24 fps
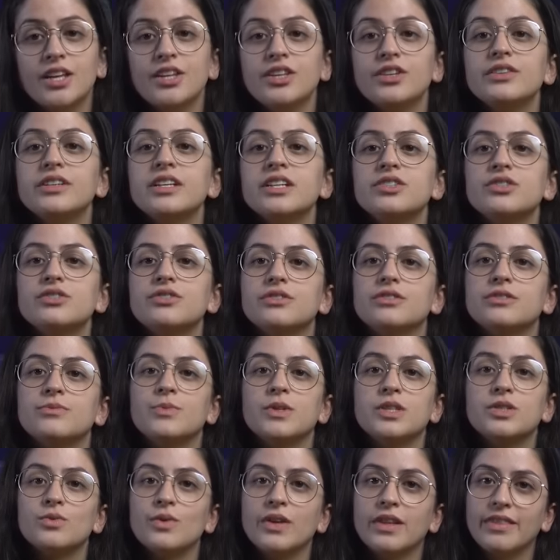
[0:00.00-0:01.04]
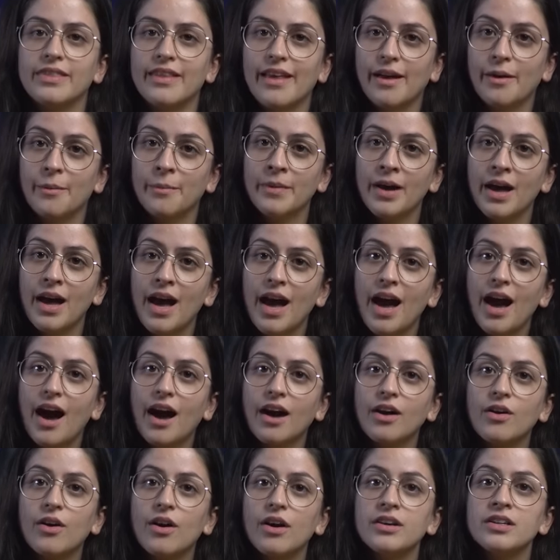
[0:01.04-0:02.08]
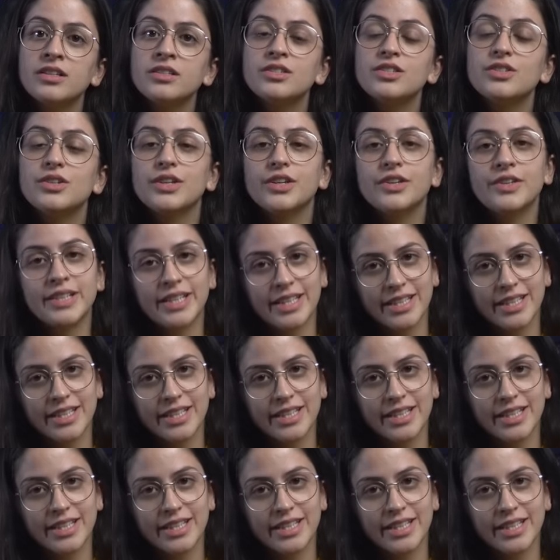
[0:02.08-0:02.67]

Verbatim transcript: You can choose between them according to your